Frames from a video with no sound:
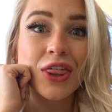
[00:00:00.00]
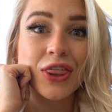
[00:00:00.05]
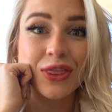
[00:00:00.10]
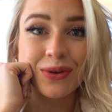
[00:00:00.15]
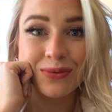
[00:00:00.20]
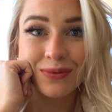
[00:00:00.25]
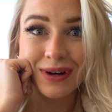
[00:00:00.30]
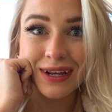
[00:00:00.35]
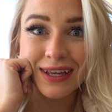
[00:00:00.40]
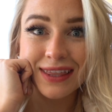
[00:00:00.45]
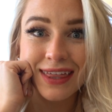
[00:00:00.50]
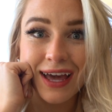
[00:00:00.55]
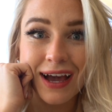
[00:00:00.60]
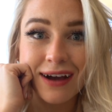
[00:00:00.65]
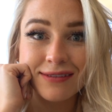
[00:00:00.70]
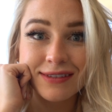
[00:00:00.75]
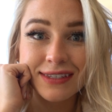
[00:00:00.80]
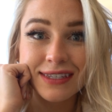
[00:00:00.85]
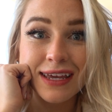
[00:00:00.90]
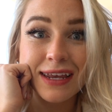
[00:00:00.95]

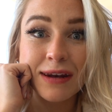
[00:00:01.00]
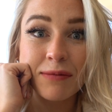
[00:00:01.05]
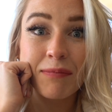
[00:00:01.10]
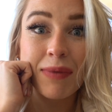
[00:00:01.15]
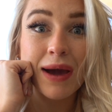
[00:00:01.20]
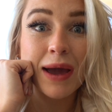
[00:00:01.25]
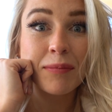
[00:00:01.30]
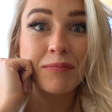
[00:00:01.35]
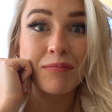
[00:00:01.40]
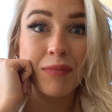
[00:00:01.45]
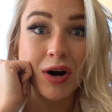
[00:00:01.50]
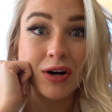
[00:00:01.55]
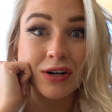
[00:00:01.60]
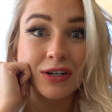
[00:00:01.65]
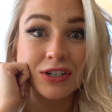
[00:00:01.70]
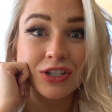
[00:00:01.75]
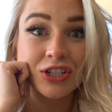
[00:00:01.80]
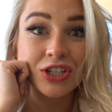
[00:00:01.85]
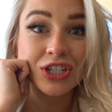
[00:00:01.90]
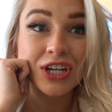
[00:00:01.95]
3,000 by
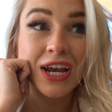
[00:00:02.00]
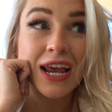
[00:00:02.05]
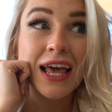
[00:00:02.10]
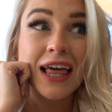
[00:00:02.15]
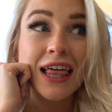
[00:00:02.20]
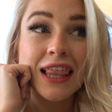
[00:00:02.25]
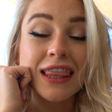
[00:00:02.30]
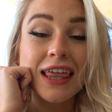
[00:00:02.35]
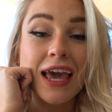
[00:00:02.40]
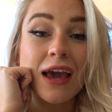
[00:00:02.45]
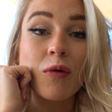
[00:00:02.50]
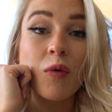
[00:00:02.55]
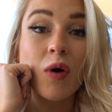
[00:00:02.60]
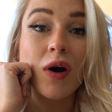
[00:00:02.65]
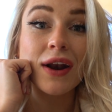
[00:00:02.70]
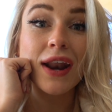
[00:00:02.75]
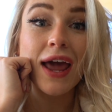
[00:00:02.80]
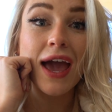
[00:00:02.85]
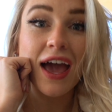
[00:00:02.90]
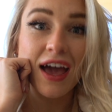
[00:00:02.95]
March. They
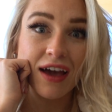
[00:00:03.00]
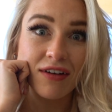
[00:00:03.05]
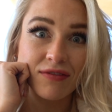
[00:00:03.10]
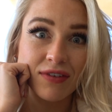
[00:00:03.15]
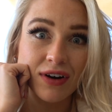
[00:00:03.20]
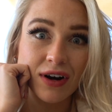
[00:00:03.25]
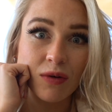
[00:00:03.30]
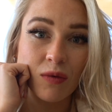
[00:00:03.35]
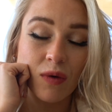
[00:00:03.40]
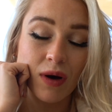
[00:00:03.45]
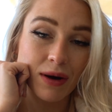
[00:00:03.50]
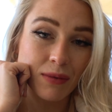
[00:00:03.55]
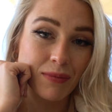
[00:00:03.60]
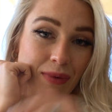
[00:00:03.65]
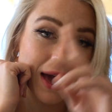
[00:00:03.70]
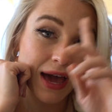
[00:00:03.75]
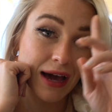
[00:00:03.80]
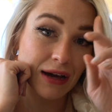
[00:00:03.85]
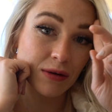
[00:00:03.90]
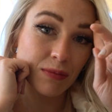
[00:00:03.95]
want everyone
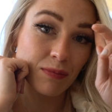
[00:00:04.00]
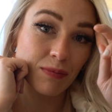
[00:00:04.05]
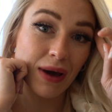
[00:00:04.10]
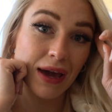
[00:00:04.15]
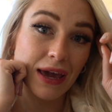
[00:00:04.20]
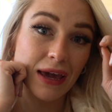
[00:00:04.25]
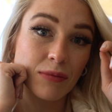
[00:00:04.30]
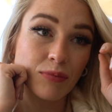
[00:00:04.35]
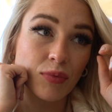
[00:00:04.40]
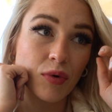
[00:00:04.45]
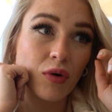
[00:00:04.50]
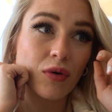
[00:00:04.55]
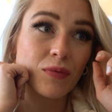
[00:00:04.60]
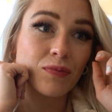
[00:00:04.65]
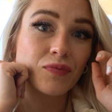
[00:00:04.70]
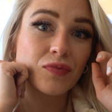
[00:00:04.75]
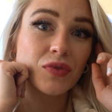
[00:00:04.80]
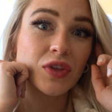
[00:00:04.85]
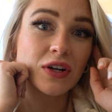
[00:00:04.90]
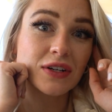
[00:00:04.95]
back by April
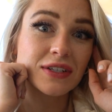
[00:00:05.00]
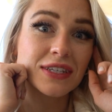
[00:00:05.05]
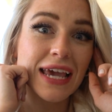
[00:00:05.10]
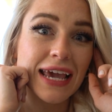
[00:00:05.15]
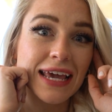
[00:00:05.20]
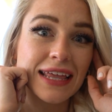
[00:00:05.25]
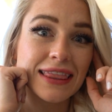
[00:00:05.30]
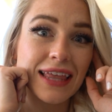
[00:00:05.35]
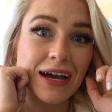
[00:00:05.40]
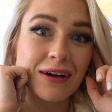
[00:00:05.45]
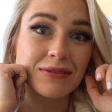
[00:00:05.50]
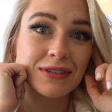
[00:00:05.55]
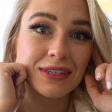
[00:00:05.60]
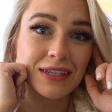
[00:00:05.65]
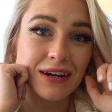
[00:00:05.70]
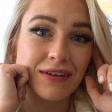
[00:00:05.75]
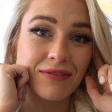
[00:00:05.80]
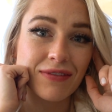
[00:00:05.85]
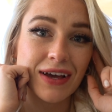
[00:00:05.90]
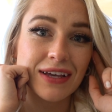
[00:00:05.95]
there's
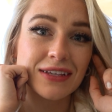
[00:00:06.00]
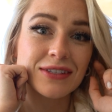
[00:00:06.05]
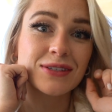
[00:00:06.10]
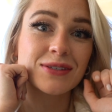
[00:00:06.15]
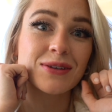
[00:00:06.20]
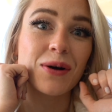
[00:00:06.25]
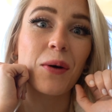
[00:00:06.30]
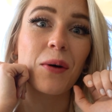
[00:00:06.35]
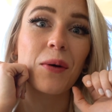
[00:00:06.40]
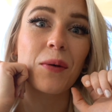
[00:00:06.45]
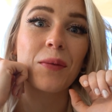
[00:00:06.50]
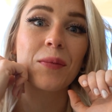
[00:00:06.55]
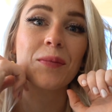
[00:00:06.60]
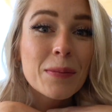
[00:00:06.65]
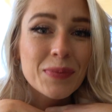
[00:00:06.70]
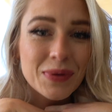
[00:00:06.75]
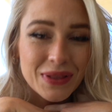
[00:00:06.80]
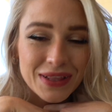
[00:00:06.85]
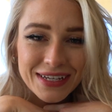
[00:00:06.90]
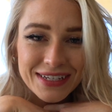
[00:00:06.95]
8,000 of us. So
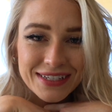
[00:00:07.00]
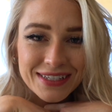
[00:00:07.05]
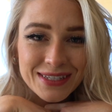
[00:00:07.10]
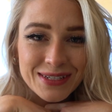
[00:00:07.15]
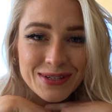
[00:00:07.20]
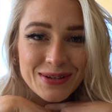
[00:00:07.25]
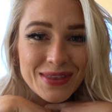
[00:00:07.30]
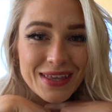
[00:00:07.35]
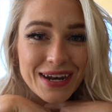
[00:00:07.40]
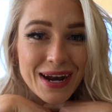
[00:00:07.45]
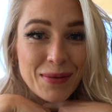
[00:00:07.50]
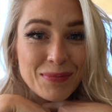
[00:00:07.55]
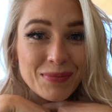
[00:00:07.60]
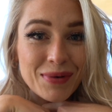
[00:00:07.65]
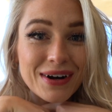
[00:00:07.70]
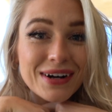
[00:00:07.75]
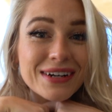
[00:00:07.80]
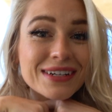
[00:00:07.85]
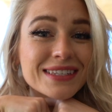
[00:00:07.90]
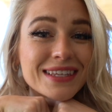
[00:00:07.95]
please do the
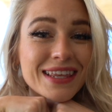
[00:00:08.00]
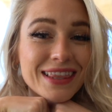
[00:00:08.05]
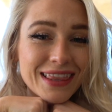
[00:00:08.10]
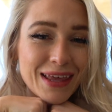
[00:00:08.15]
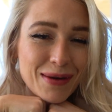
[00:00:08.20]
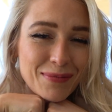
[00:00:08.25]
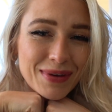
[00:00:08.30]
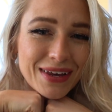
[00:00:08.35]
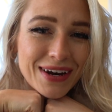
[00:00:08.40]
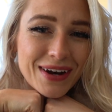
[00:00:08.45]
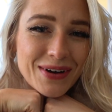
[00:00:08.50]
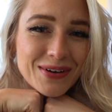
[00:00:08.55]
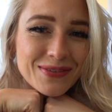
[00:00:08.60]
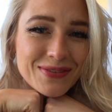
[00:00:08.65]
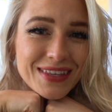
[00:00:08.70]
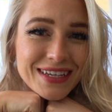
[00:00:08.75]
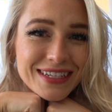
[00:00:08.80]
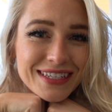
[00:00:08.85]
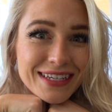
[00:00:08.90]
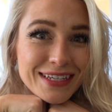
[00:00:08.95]
numbers. Let me know
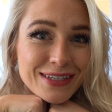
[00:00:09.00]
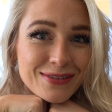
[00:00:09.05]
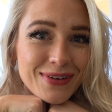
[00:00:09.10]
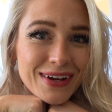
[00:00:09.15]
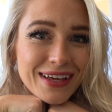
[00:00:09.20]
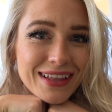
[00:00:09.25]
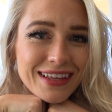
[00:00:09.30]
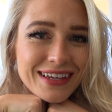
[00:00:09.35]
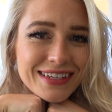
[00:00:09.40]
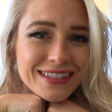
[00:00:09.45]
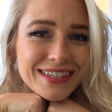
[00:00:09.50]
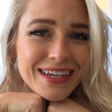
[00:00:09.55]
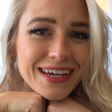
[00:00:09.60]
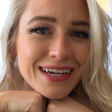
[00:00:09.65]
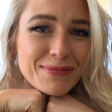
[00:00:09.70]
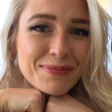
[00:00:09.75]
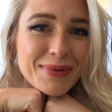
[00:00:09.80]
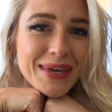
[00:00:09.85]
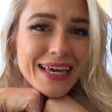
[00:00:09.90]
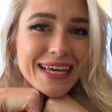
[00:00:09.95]
if this is
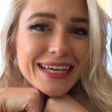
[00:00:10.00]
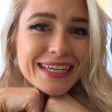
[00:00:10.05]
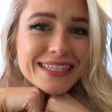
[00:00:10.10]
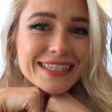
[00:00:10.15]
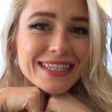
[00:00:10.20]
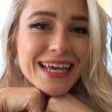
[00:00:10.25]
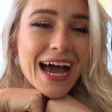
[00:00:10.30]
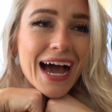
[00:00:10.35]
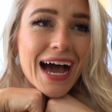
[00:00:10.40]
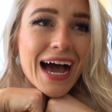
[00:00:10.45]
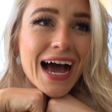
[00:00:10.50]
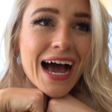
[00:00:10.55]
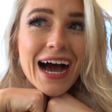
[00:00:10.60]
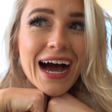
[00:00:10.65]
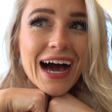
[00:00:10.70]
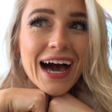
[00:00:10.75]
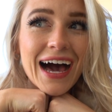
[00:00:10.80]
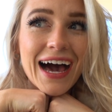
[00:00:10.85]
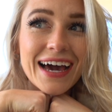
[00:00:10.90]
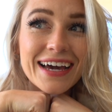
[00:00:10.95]
realistic because
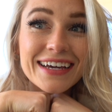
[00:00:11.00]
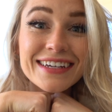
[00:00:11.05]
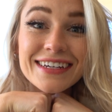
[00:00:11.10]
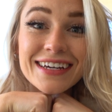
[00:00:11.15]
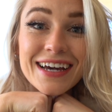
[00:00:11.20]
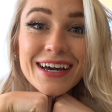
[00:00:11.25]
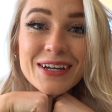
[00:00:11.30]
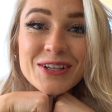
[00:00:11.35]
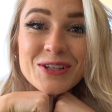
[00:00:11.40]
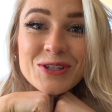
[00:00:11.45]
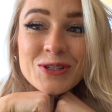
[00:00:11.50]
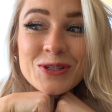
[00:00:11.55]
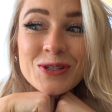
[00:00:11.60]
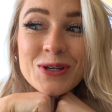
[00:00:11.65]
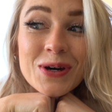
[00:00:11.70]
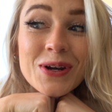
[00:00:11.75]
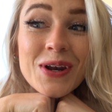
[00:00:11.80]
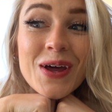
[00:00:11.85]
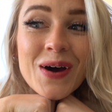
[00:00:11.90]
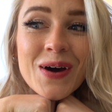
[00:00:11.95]
I
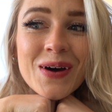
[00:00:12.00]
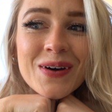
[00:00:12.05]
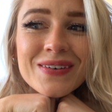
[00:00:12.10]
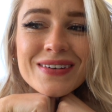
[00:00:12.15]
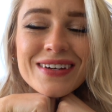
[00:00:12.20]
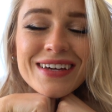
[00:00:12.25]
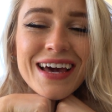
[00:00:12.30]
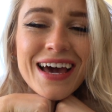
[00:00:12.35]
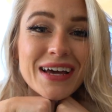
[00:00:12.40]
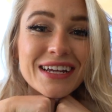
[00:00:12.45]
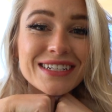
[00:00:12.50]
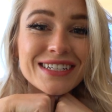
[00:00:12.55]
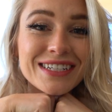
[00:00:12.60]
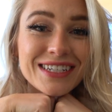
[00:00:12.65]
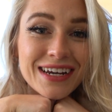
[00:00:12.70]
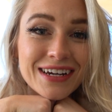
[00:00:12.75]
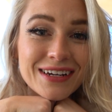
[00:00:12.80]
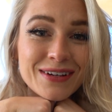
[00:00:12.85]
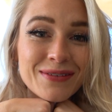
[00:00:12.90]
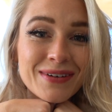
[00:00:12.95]
don't know.
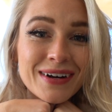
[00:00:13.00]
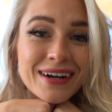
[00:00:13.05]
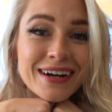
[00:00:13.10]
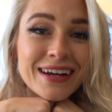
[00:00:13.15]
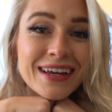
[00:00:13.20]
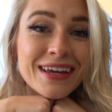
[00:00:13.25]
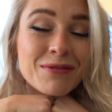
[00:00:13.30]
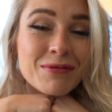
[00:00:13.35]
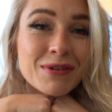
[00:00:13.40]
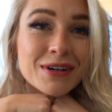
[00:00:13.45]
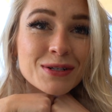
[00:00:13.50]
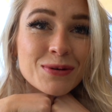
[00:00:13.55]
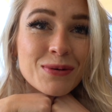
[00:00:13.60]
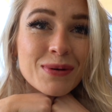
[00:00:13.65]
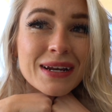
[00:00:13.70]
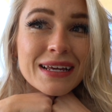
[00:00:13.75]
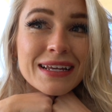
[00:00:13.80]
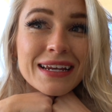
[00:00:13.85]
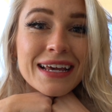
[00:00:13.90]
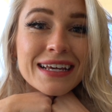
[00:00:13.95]
January, we're
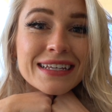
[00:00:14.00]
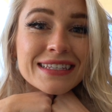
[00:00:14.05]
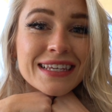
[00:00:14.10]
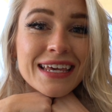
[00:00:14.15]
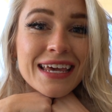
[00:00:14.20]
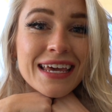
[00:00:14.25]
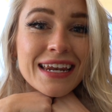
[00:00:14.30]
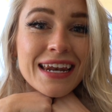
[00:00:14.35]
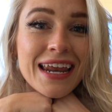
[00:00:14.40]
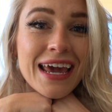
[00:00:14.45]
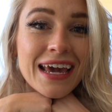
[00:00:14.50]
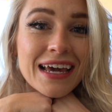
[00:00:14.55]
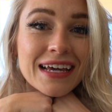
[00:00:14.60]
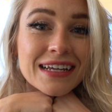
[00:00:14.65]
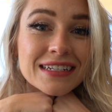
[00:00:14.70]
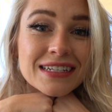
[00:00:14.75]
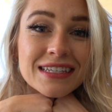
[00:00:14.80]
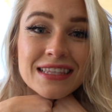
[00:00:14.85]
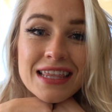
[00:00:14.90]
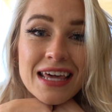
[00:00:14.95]
20 days in
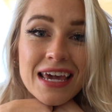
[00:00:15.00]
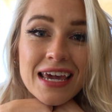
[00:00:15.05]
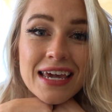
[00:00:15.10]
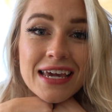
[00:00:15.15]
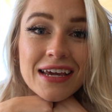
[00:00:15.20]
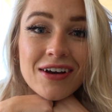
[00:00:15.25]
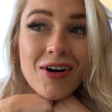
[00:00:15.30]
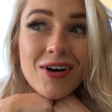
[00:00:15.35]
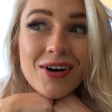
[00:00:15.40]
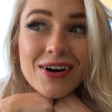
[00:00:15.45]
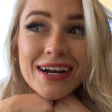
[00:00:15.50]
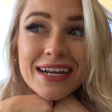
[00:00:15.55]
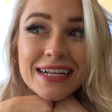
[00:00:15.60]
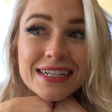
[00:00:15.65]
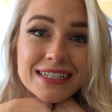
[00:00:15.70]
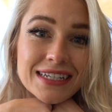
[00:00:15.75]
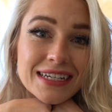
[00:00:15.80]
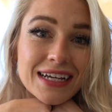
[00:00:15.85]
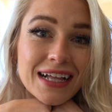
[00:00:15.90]
and they are into